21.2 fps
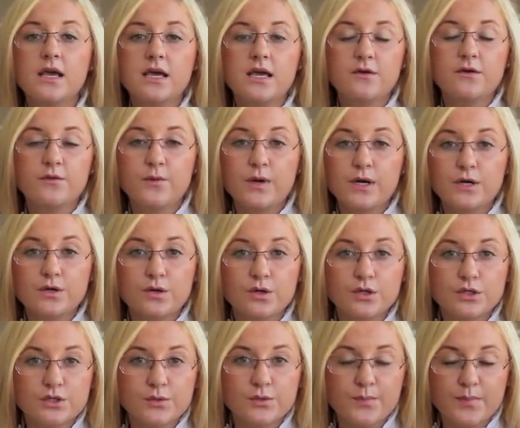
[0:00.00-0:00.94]
If we are
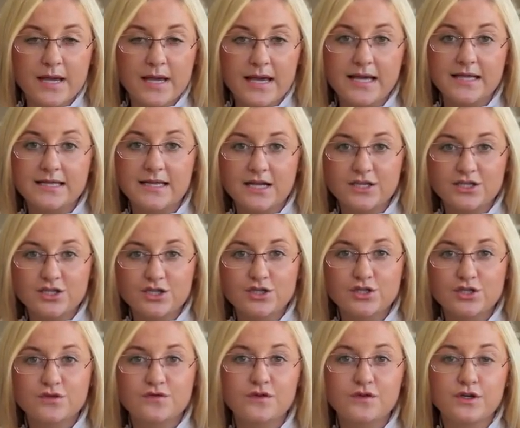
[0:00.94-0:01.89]
going to pay
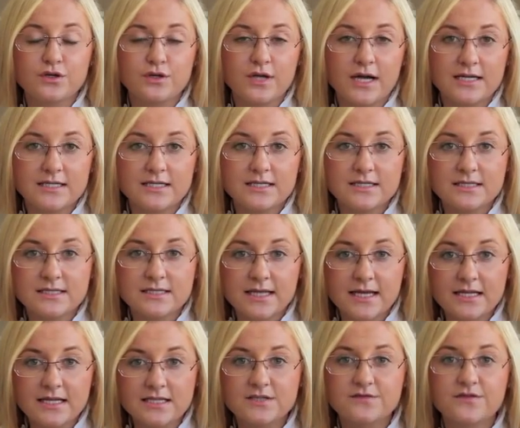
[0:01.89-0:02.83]
attention to the United
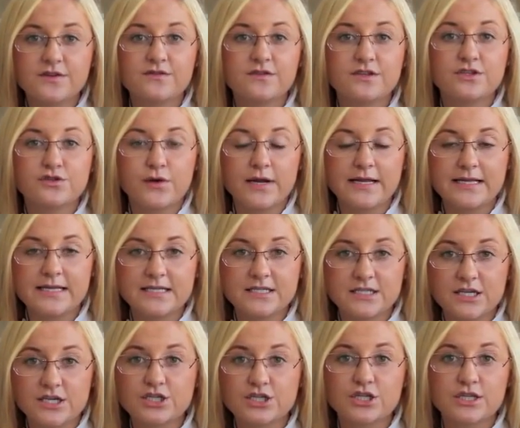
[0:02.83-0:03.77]
States, then the trading
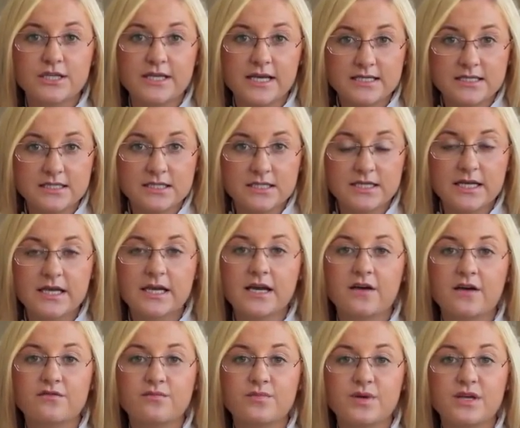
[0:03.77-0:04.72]
session yesterday
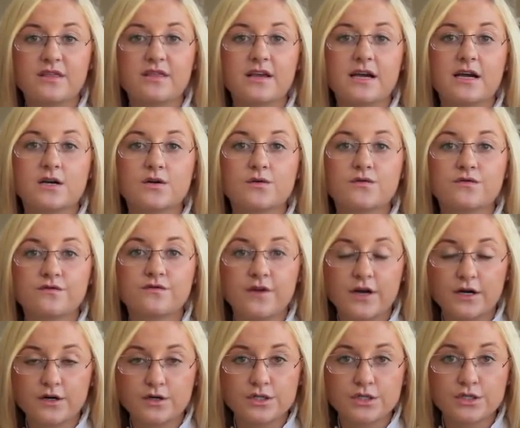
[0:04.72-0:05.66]
have been there
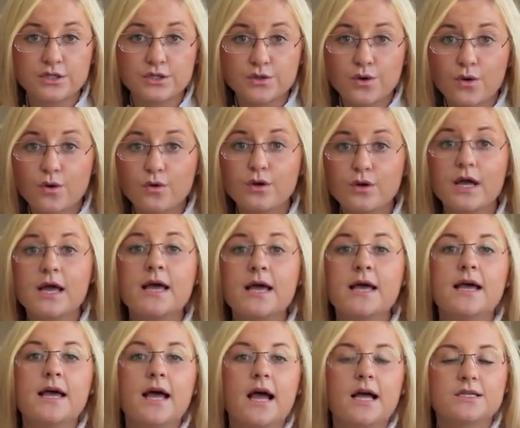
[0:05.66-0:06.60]
very strong
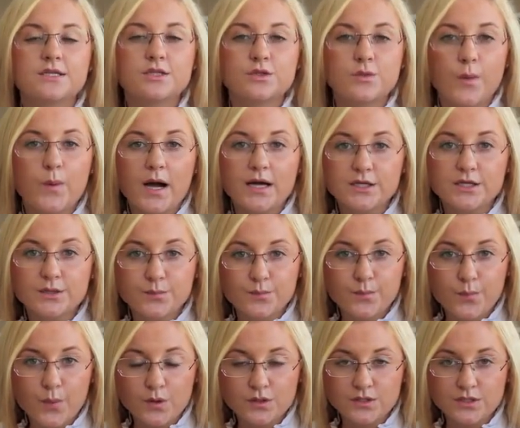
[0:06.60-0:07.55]
and quite
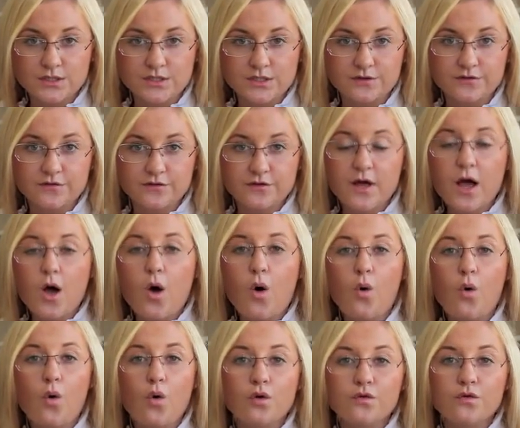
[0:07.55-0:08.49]
positive.
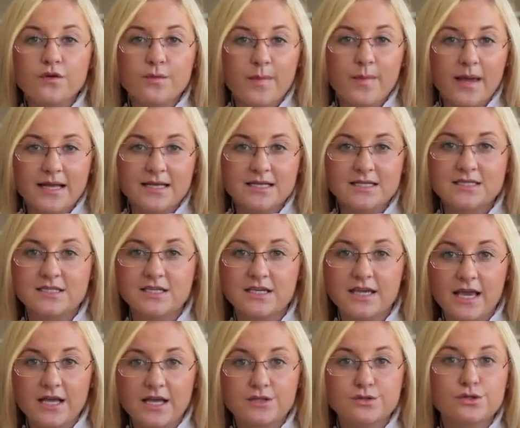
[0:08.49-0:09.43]
All the main
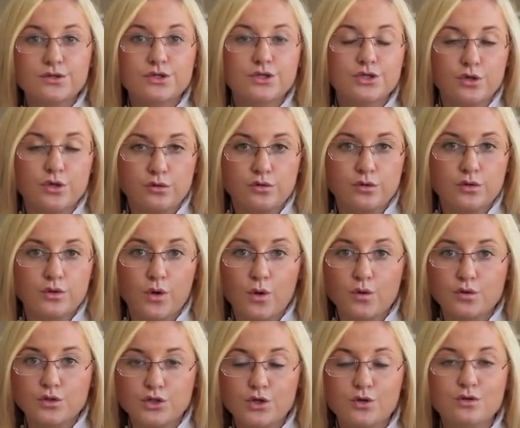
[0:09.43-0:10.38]
indicators,
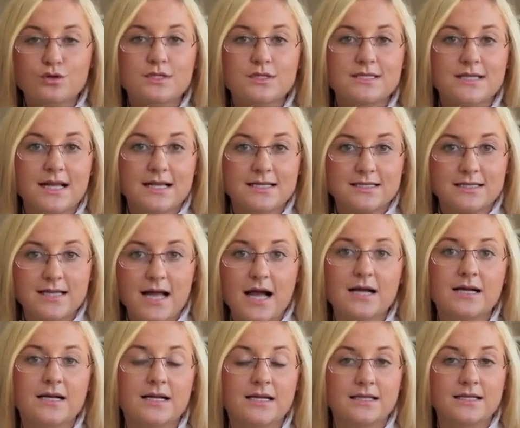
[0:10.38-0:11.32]
Dow Jones,
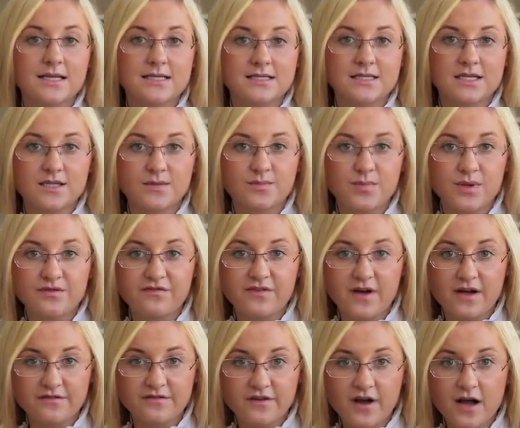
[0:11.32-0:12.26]
Nasdaq and S&P
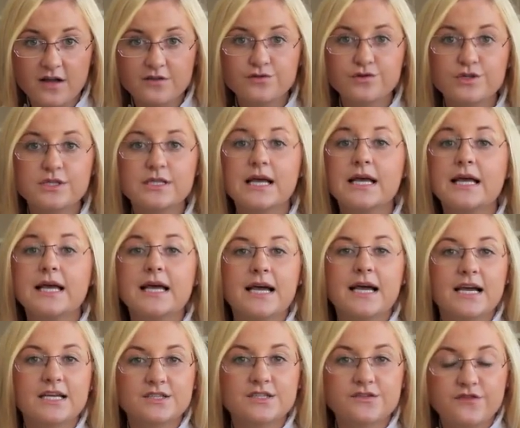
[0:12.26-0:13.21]
500
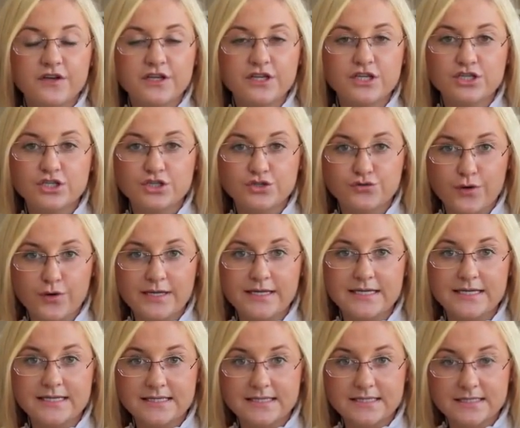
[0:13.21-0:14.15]
has finished
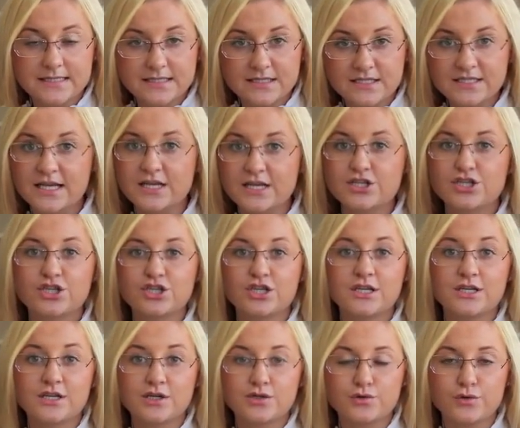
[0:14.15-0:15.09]
trading session
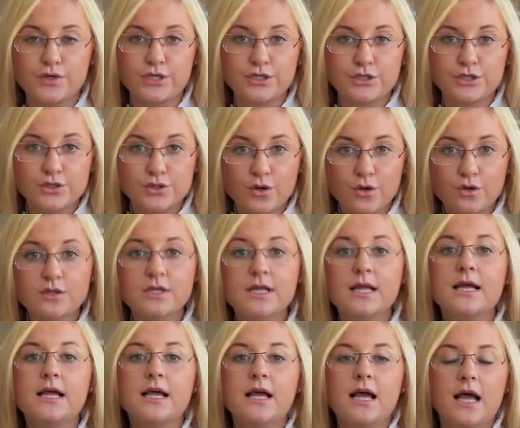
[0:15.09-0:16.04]
in a green zone
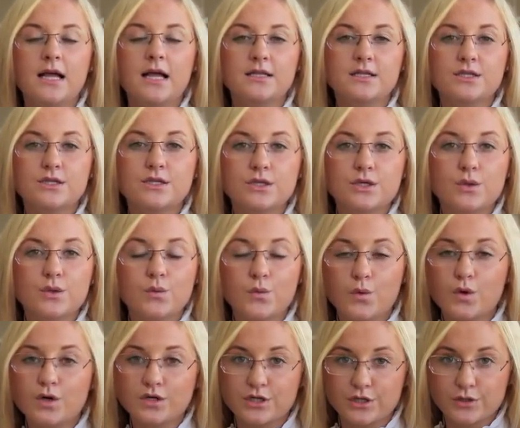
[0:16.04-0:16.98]
and
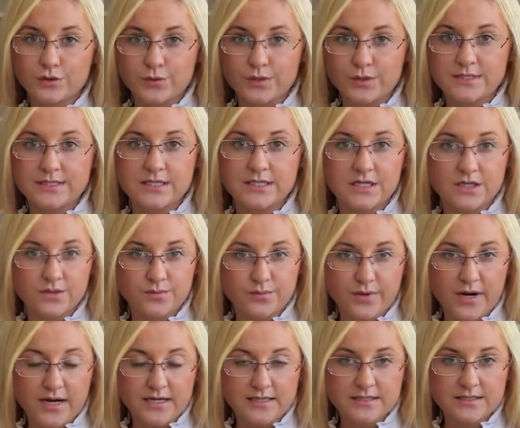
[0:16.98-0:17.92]
were increasing in
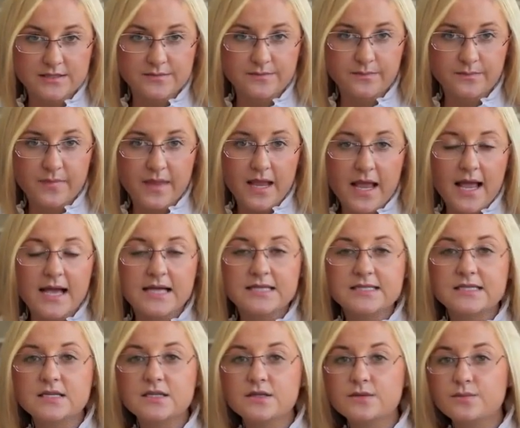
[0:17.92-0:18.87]
price.
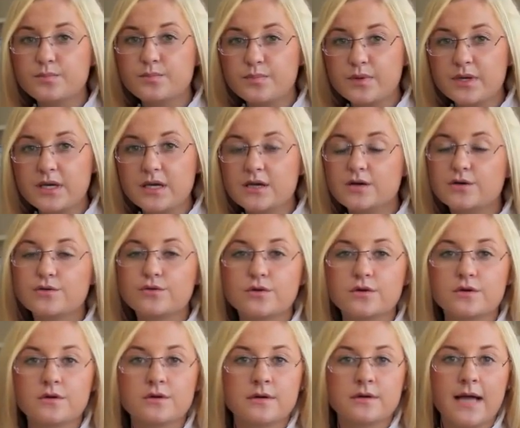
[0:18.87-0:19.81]
S&P
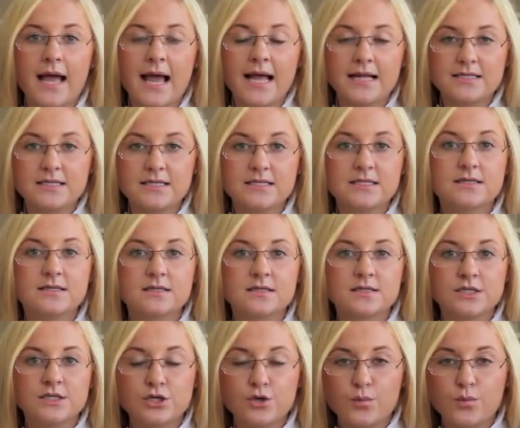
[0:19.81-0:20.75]
added
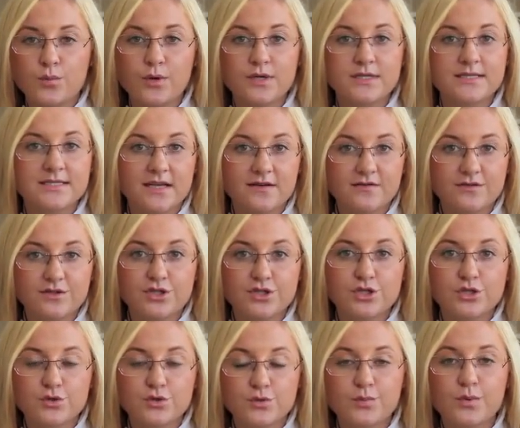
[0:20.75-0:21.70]

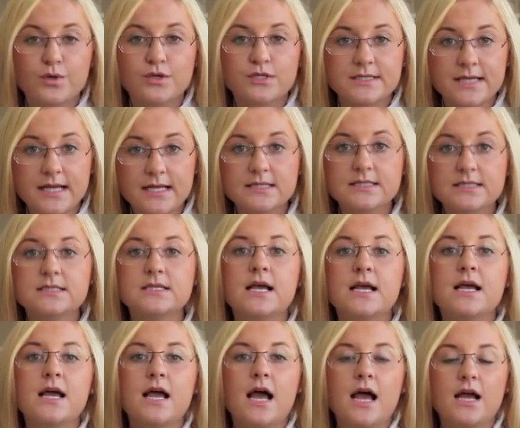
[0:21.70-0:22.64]
0.72%
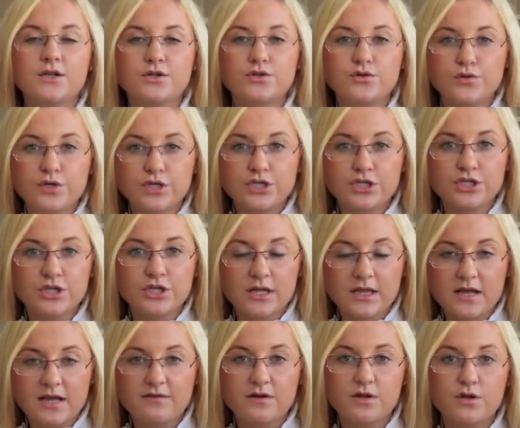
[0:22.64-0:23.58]
and reached a
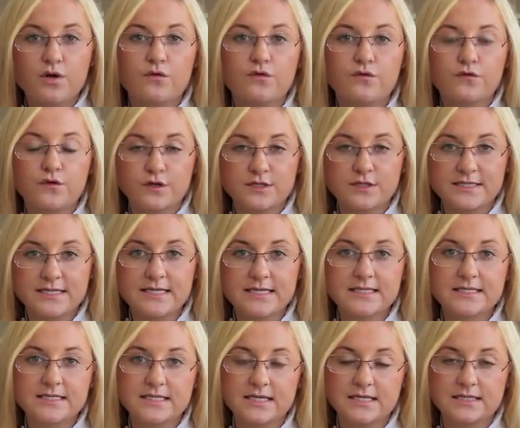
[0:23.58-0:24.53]
level of
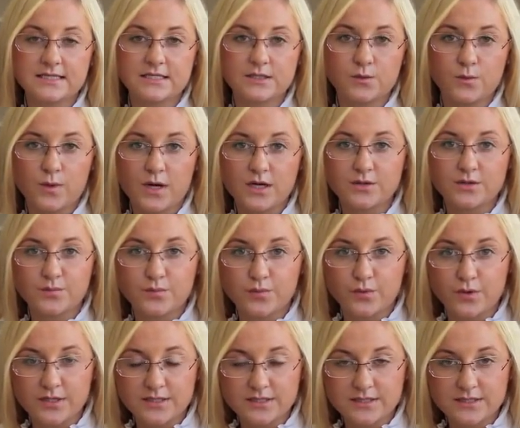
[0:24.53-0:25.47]
1461
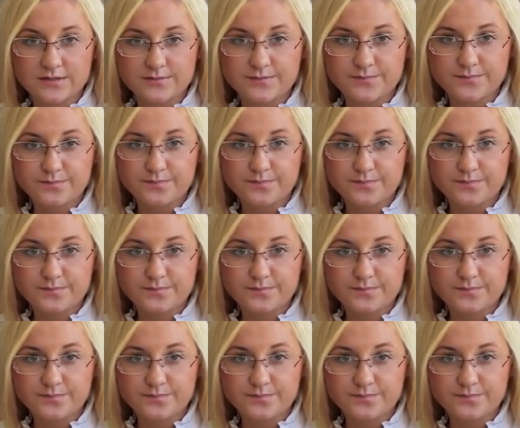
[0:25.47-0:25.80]
points.